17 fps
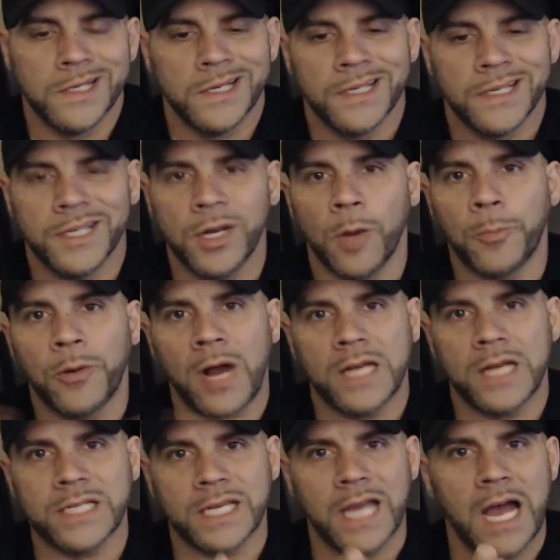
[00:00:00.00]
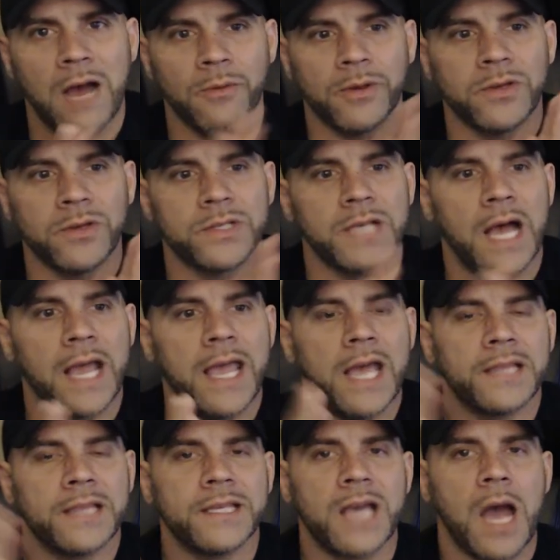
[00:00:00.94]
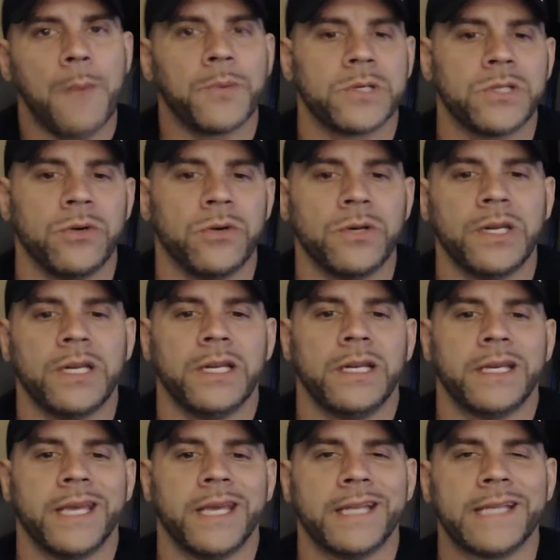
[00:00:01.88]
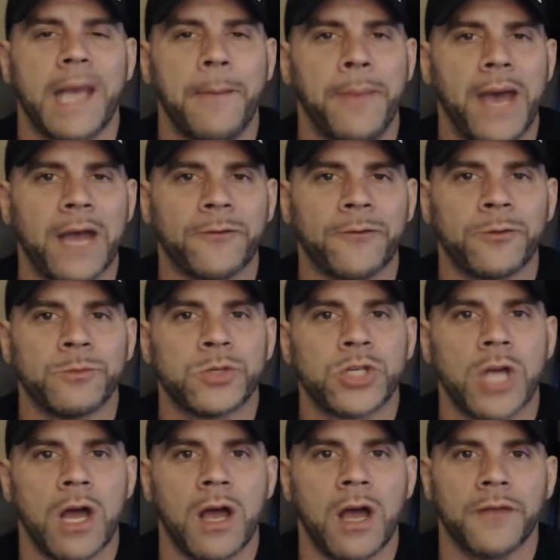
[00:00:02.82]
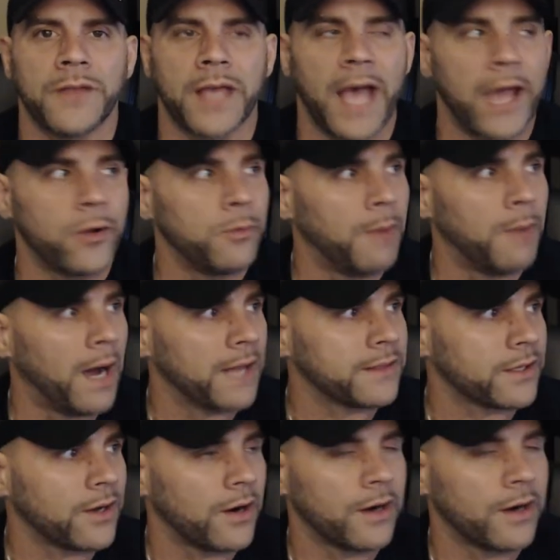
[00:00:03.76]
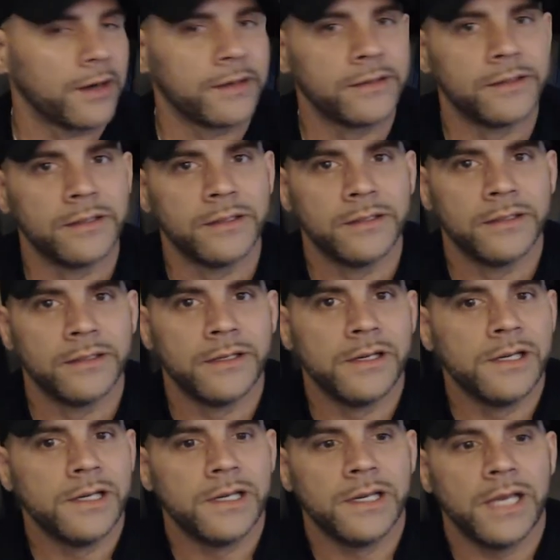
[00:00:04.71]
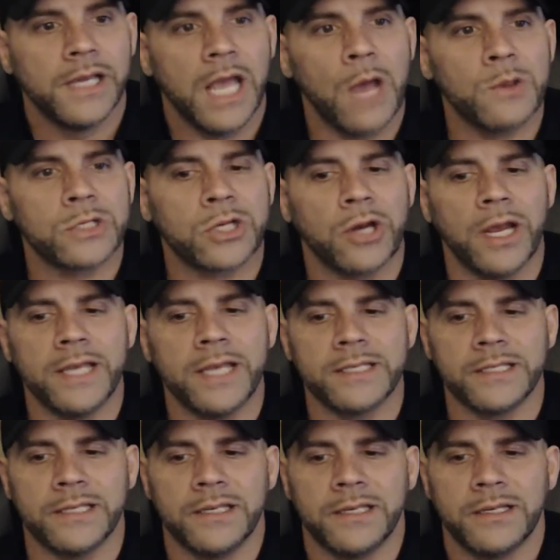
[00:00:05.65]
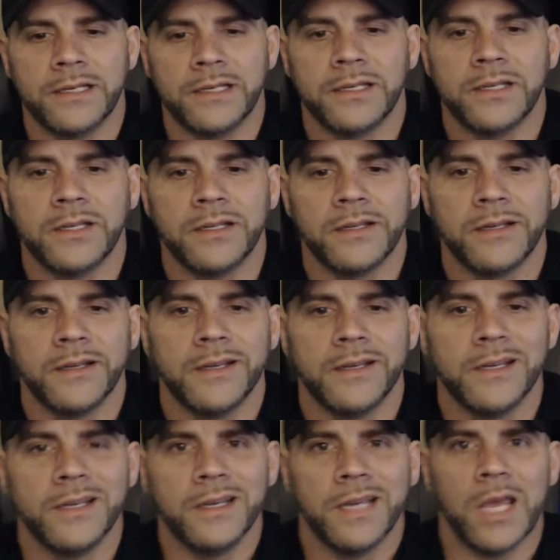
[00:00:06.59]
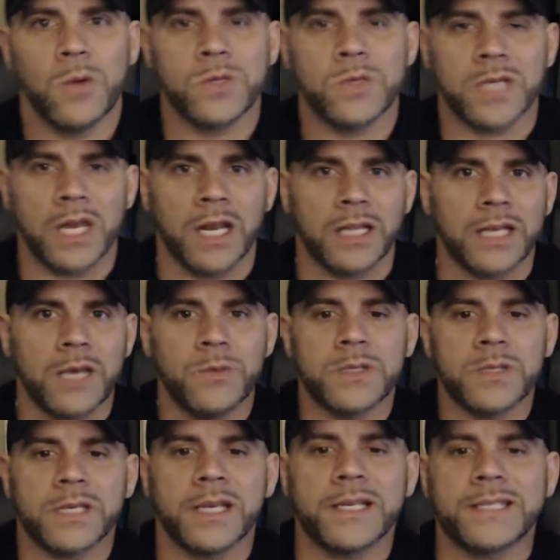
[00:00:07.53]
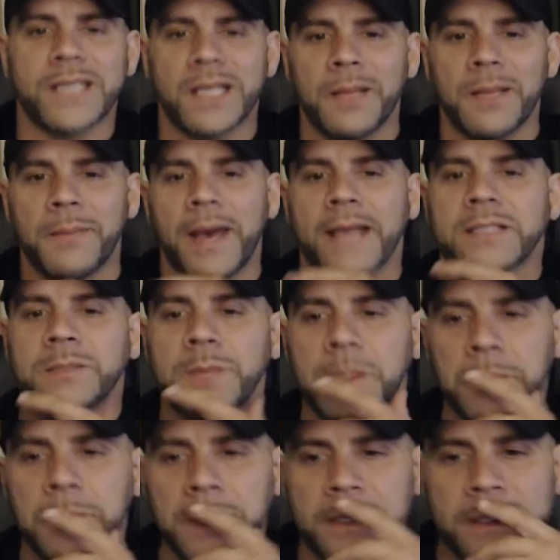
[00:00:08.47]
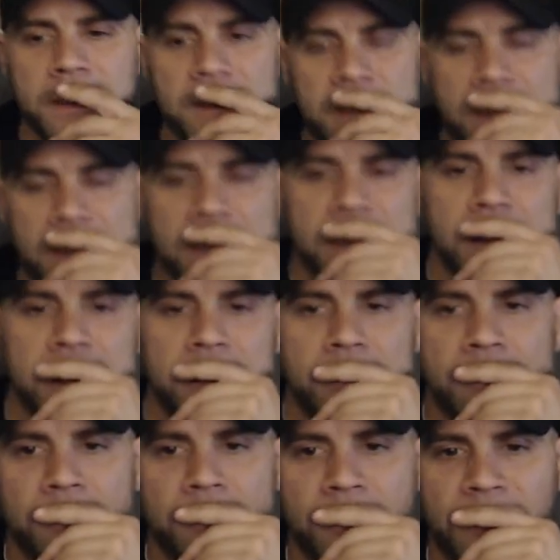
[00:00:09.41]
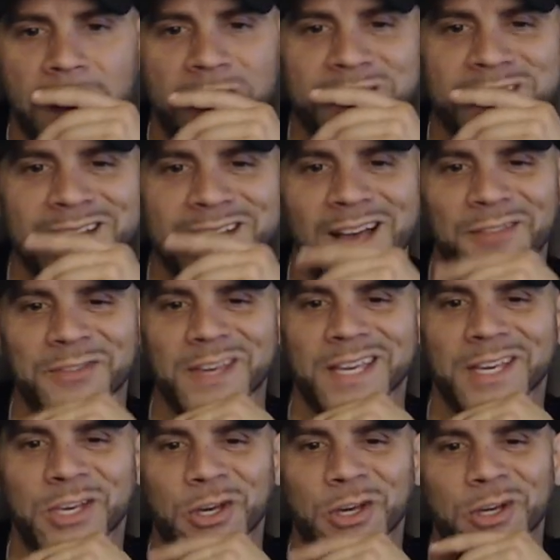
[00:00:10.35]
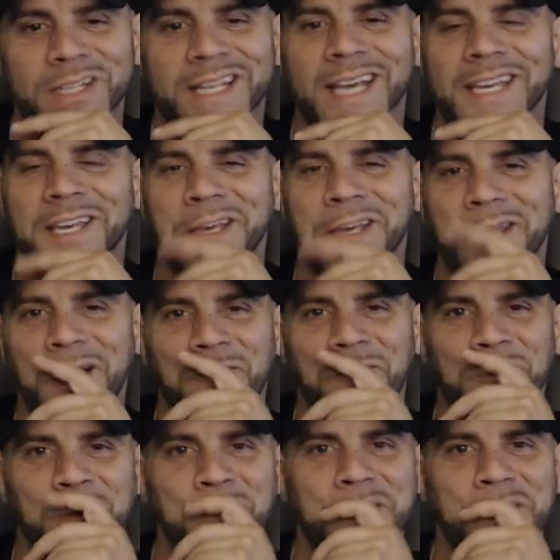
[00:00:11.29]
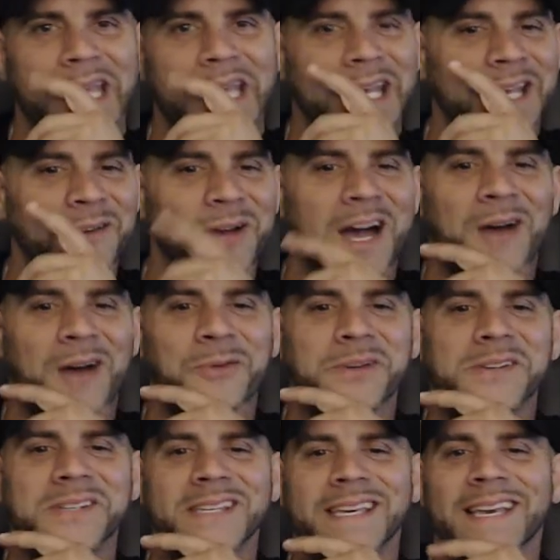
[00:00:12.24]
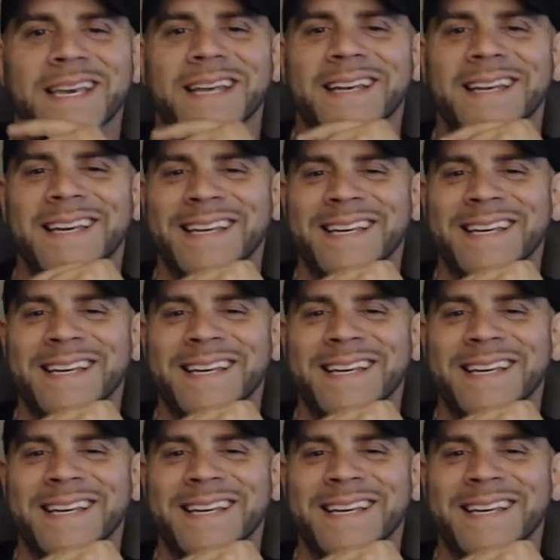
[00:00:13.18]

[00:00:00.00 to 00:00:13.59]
you know, Project Hot Wheels, I had the opportunity to get that back from Sean, the guy who bought the car. It was crazy. He was gonna he was gonna sell it back to me, but there's nothing good that can come from me getting Hot Wheels again.